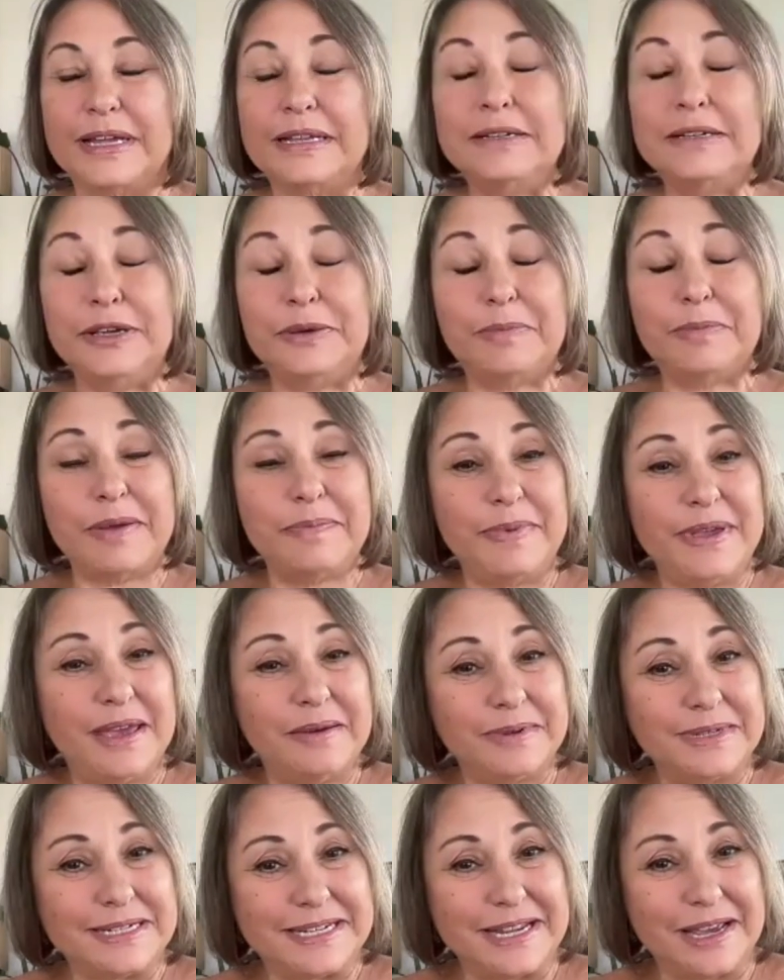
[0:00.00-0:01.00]
you might be
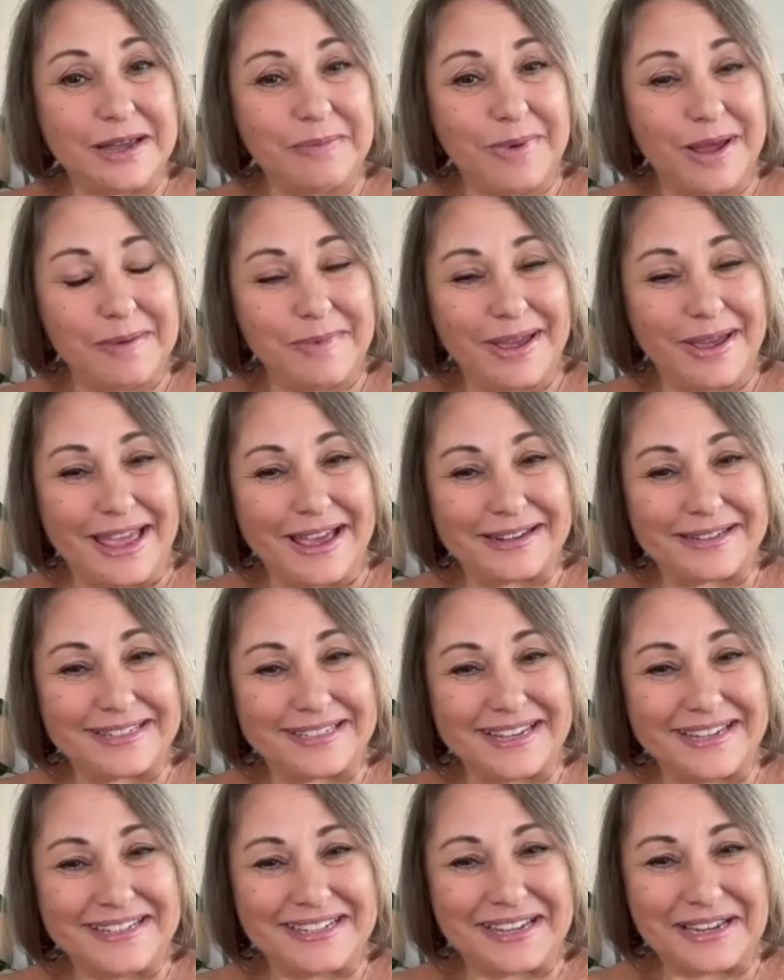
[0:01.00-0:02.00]
able to tell by my
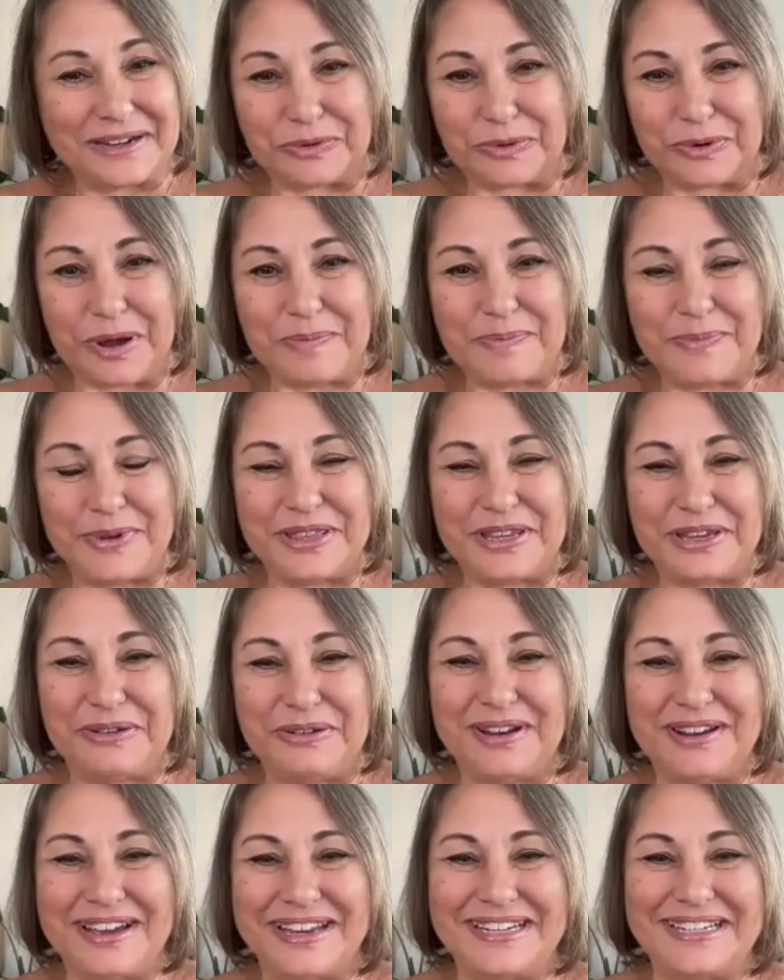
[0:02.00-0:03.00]
accent. I grew up in the
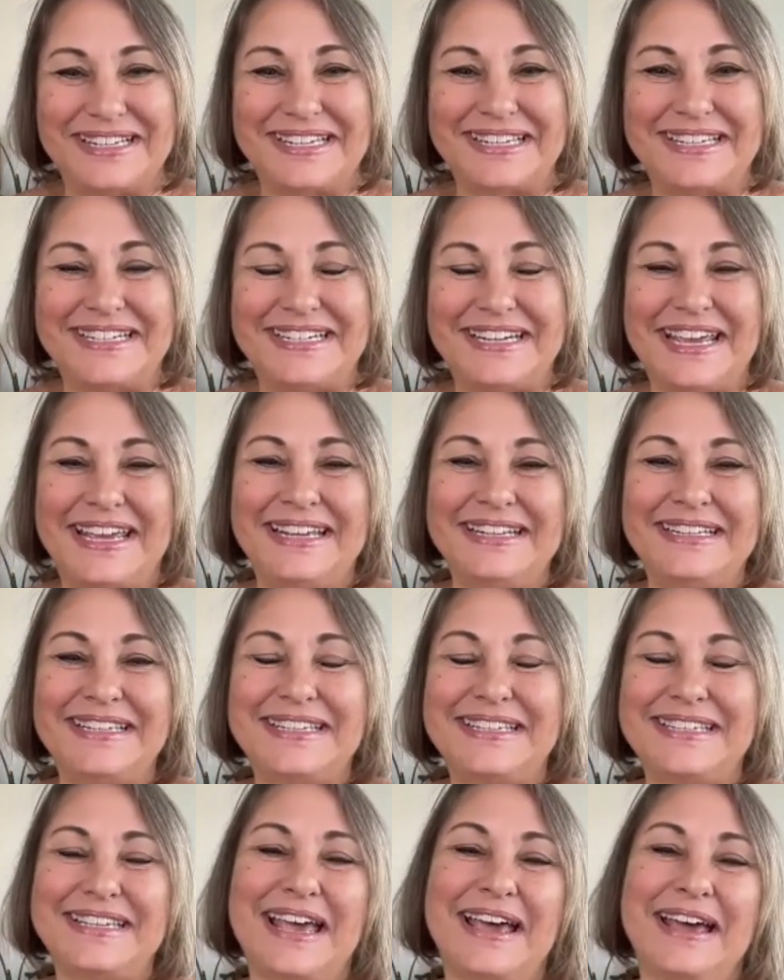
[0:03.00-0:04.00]
United
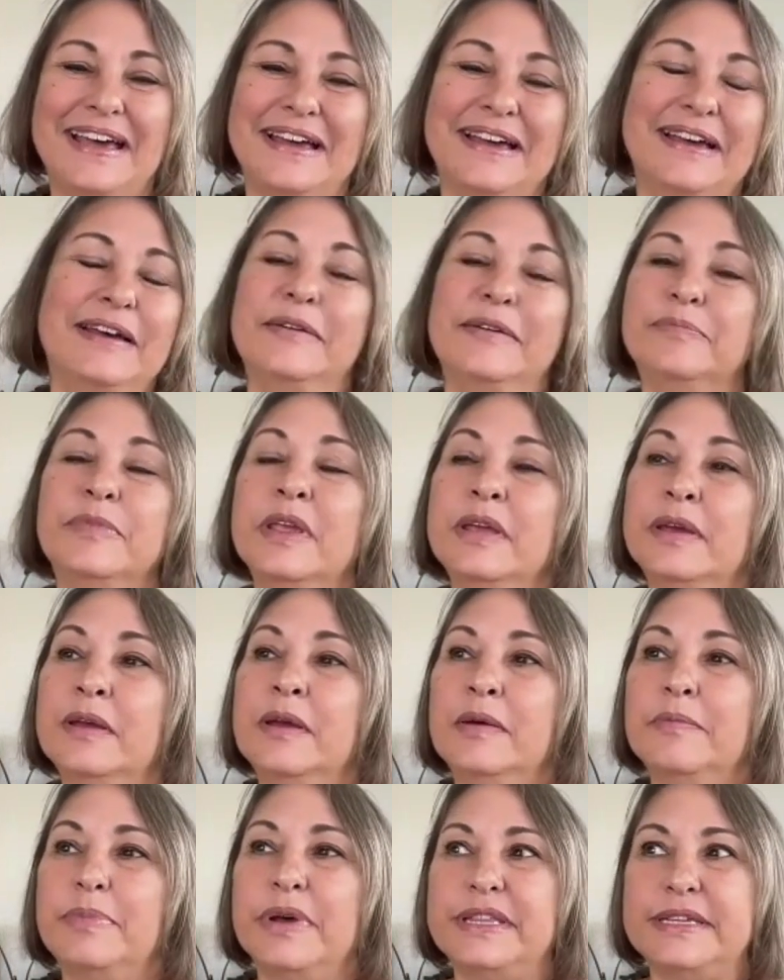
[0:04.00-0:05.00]
States. By
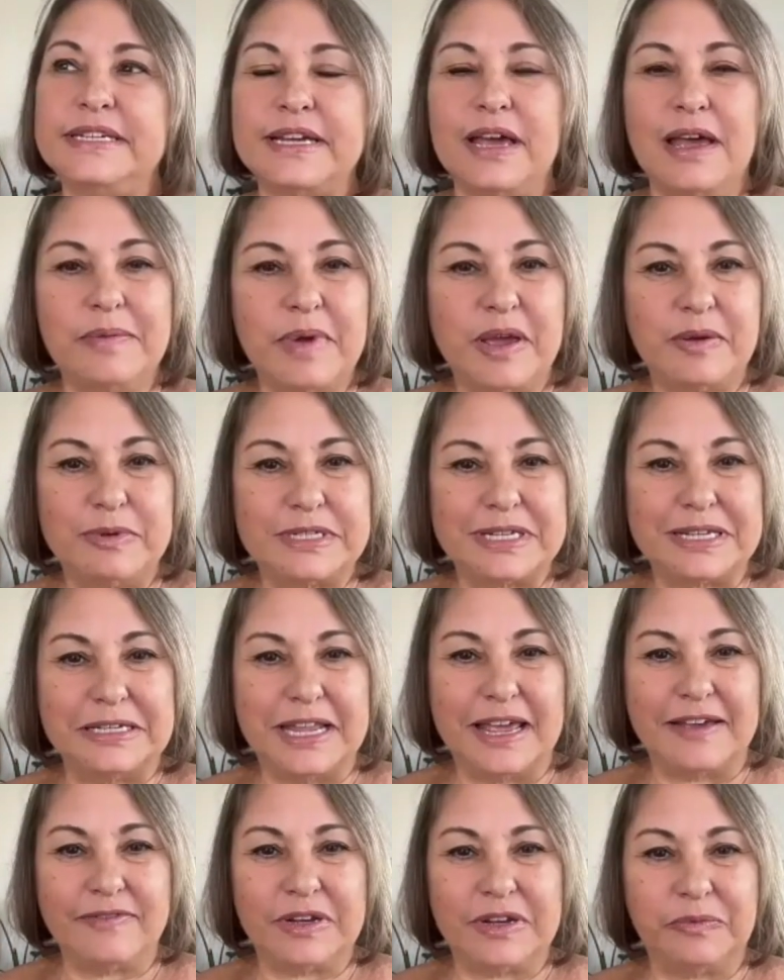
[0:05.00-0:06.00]
the time I was
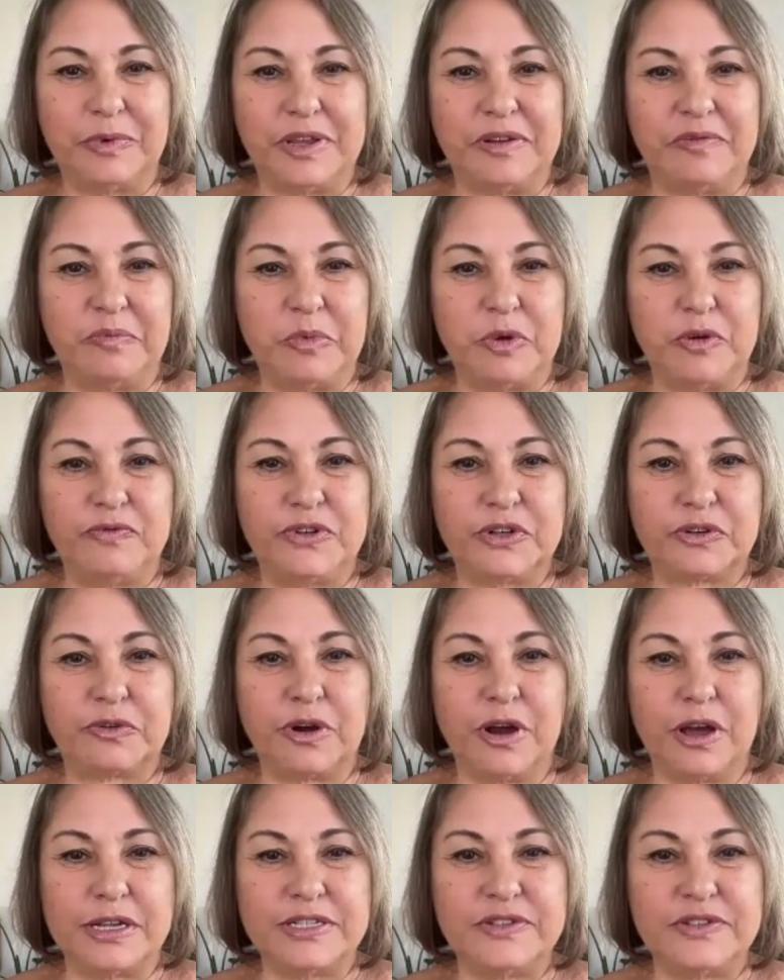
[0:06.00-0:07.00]
11, we'd moved
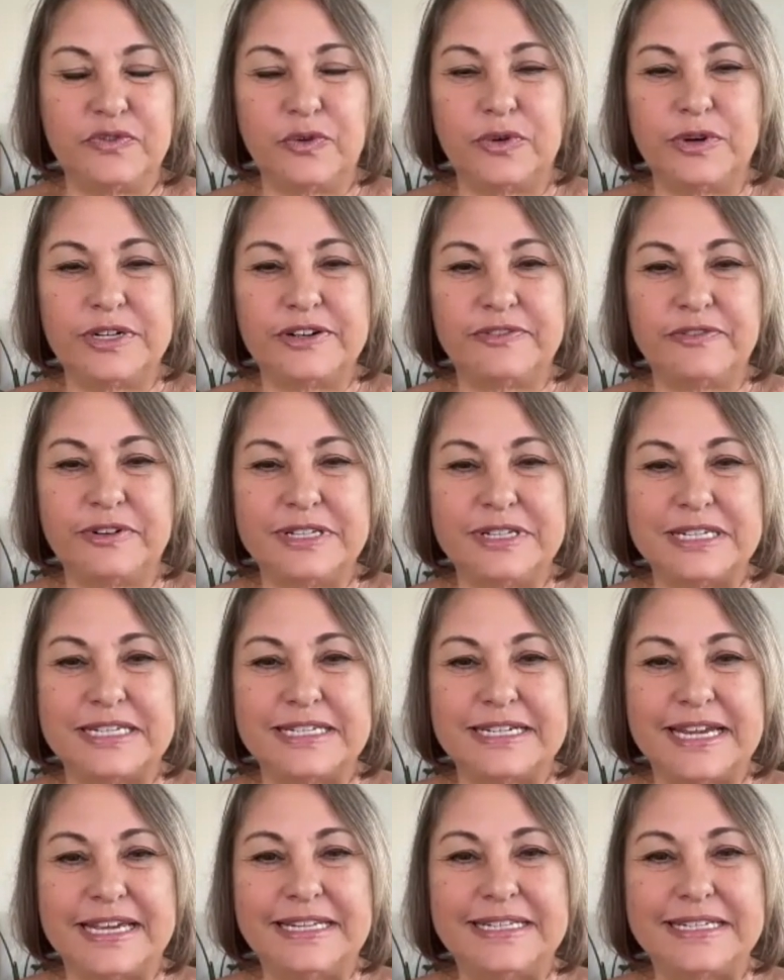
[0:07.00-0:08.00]
across four different
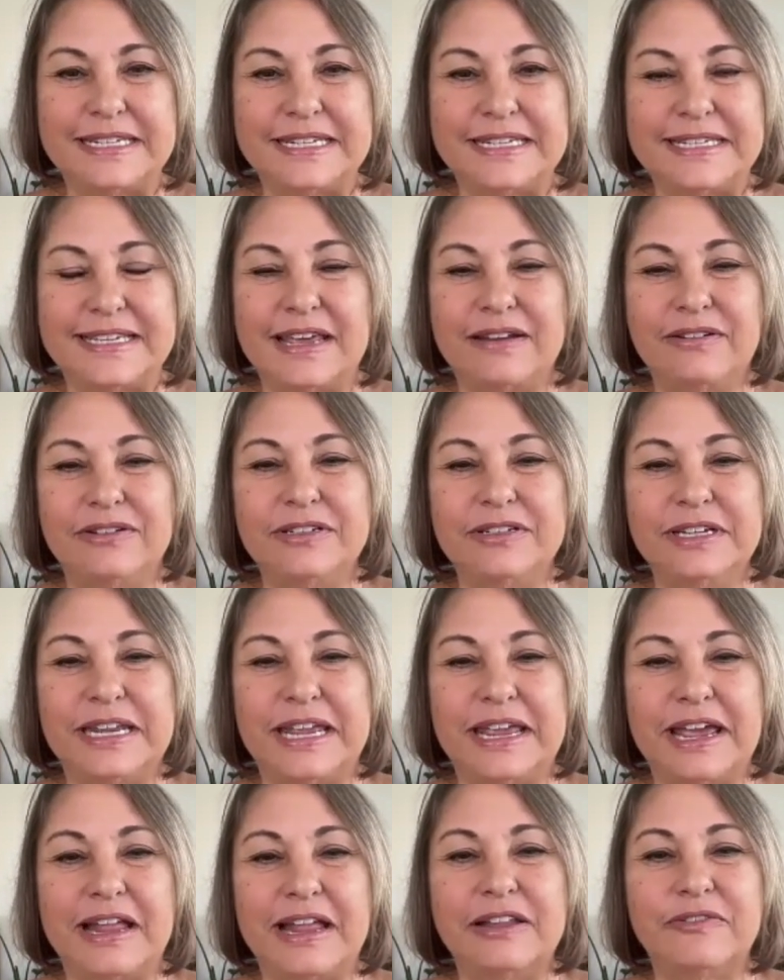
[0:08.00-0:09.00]
states and settled in
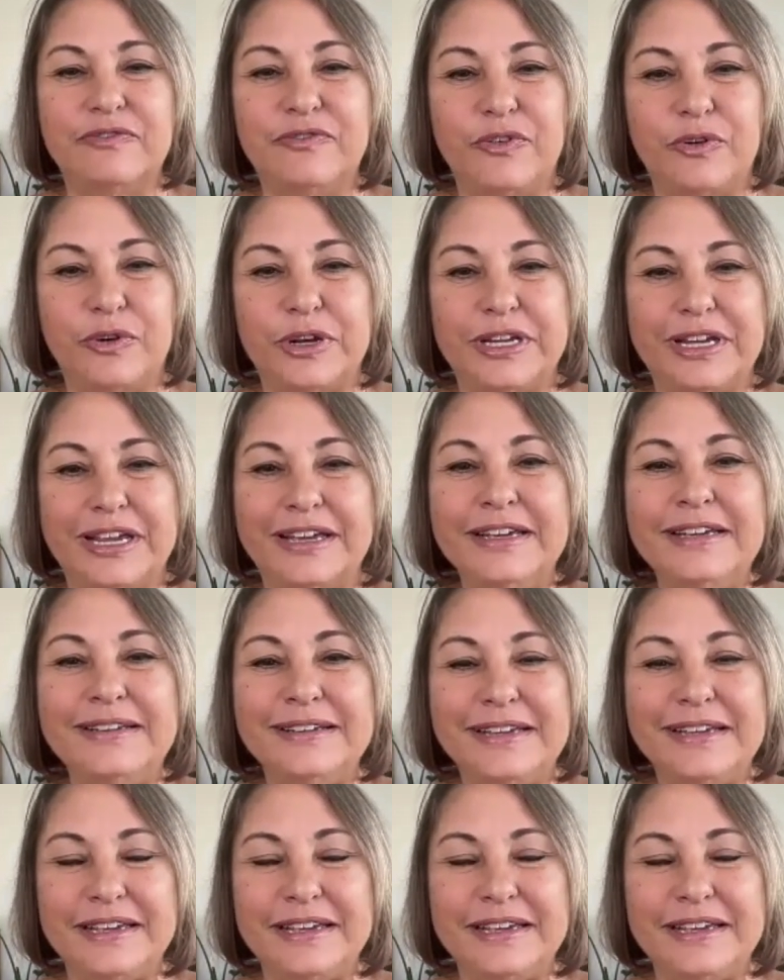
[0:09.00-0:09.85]
California.